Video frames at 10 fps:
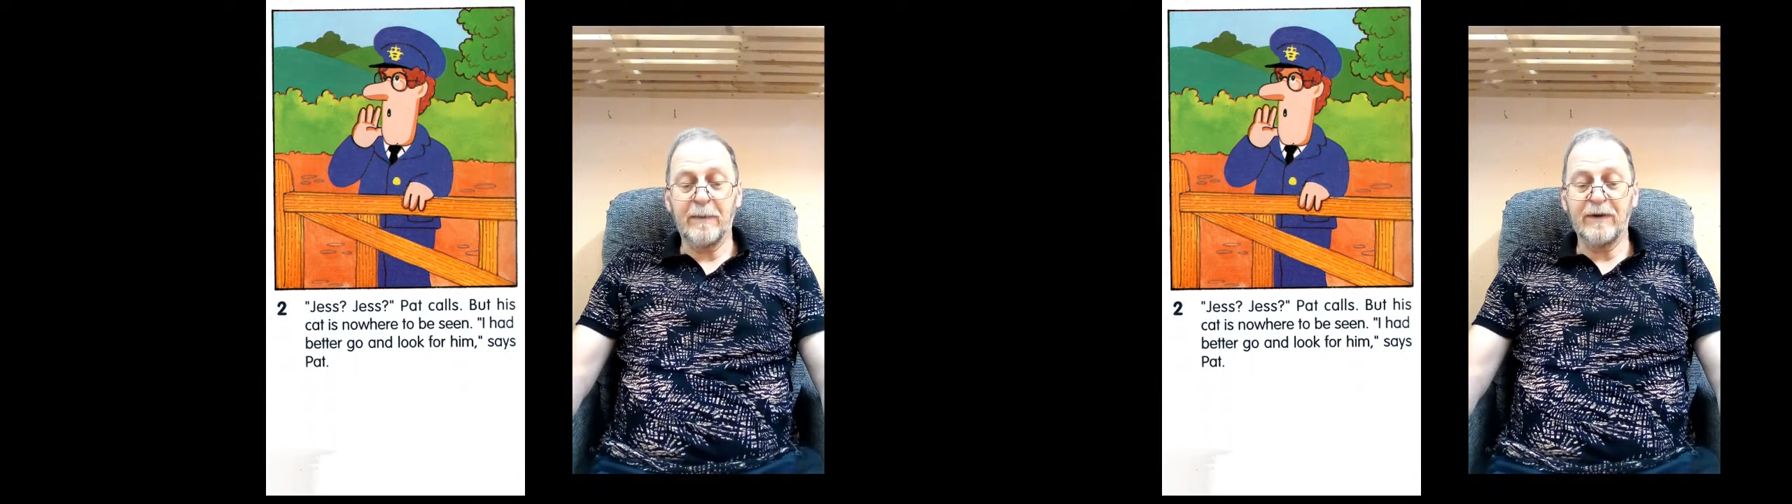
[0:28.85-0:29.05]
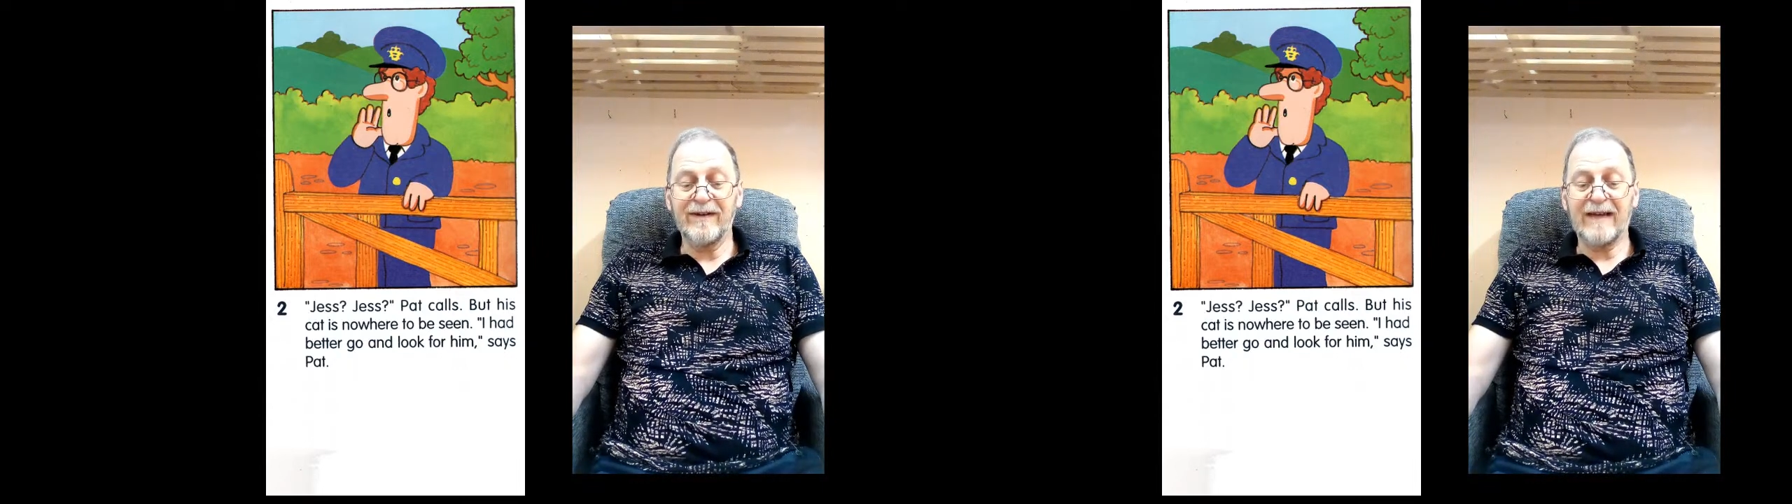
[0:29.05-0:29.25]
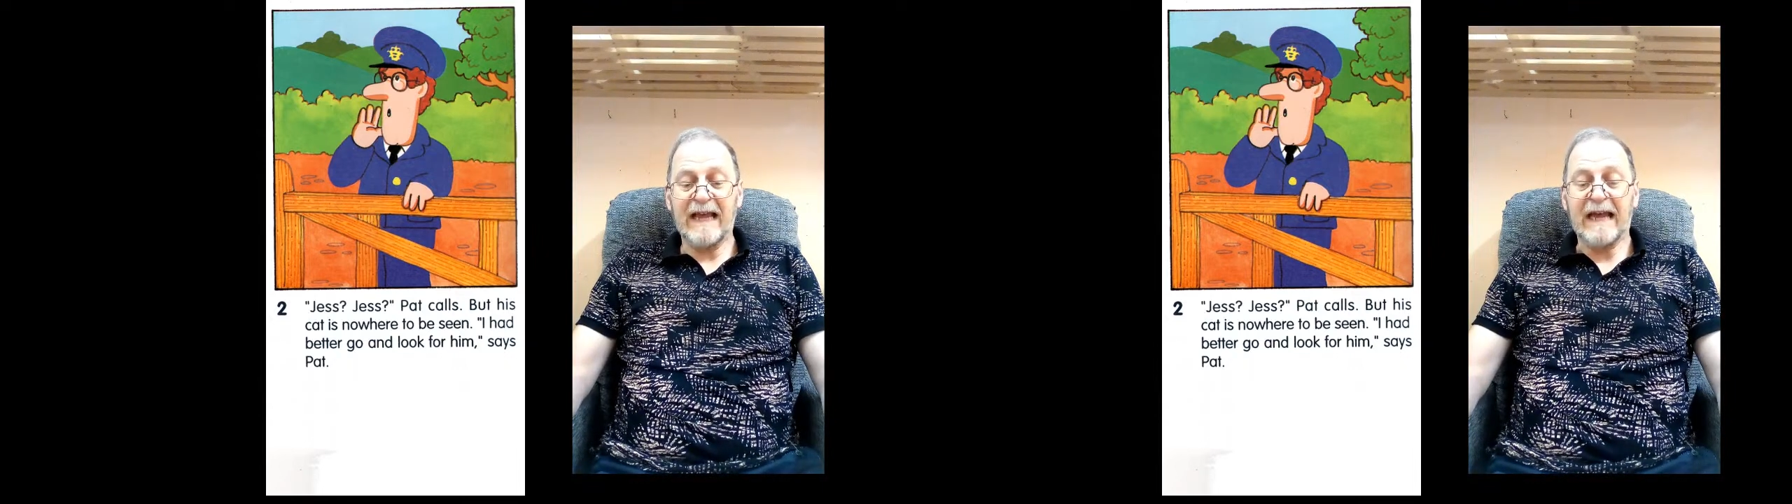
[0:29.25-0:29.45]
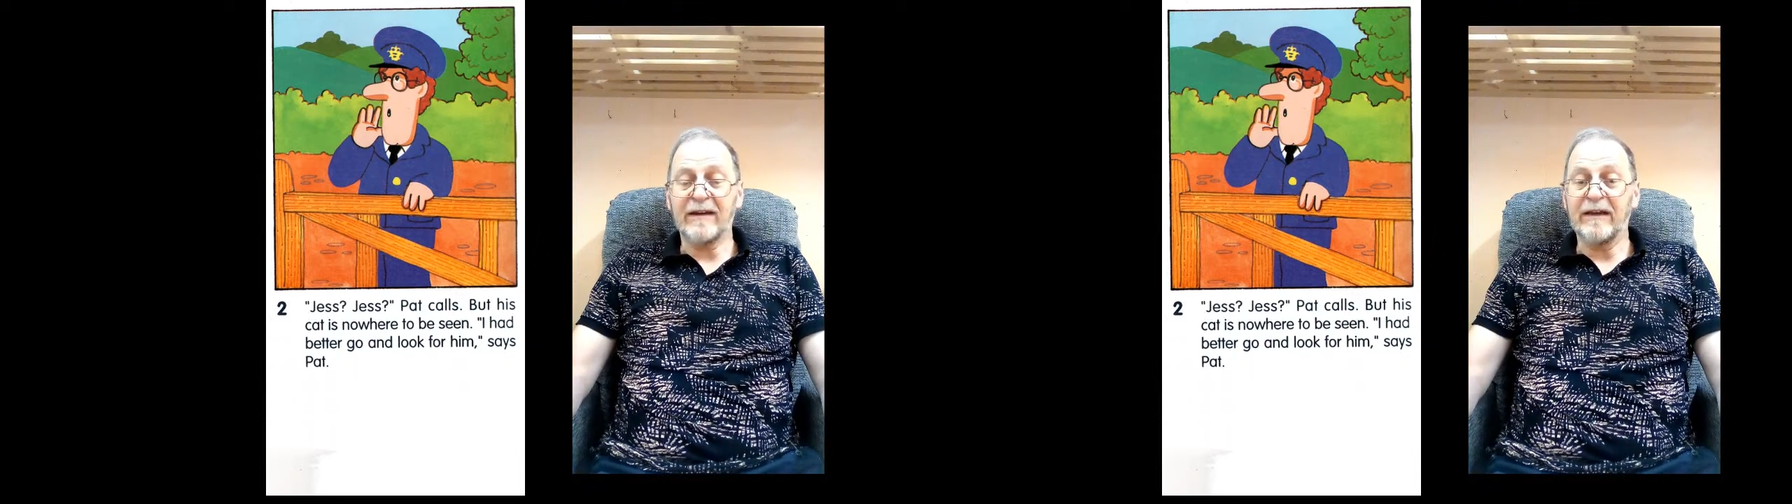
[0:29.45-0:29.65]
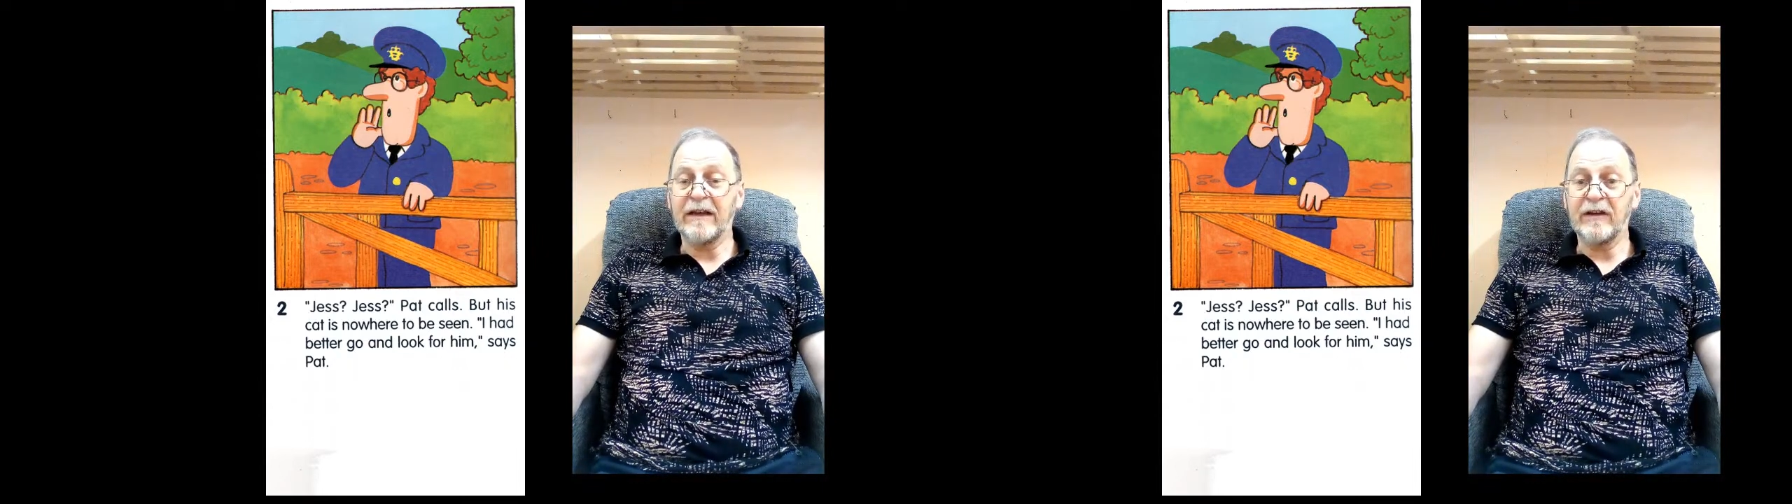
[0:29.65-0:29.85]
but his
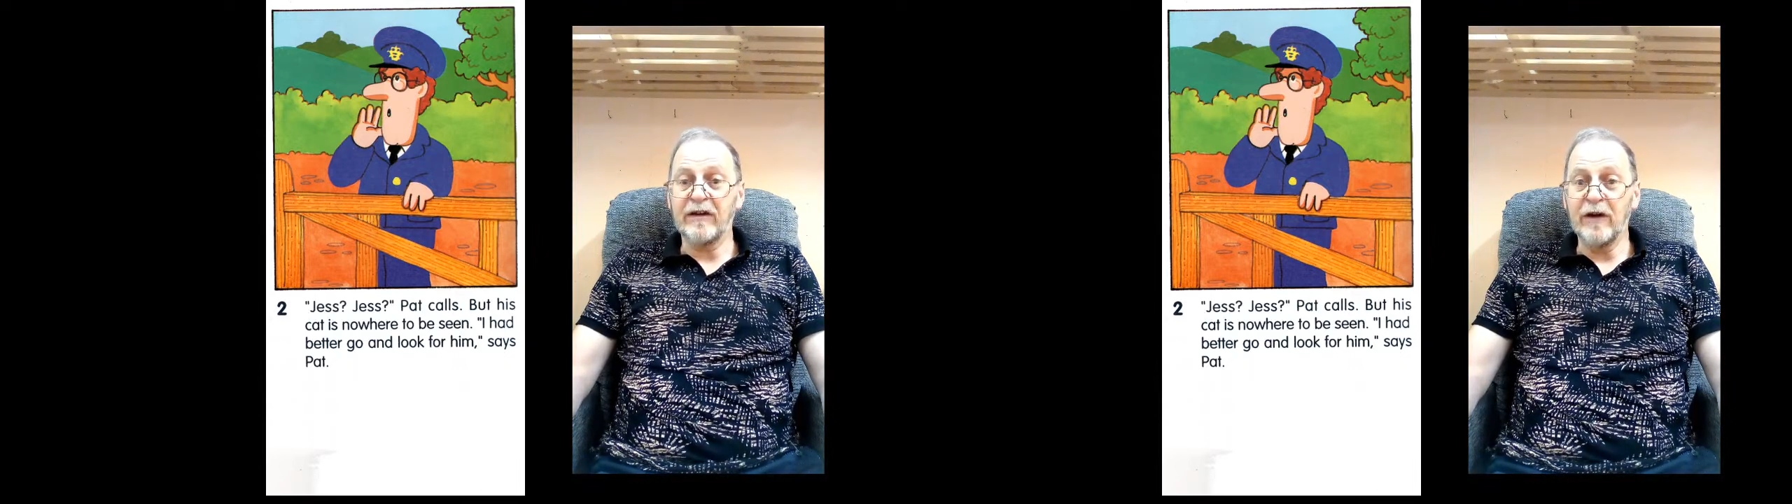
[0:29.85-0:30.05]
cat is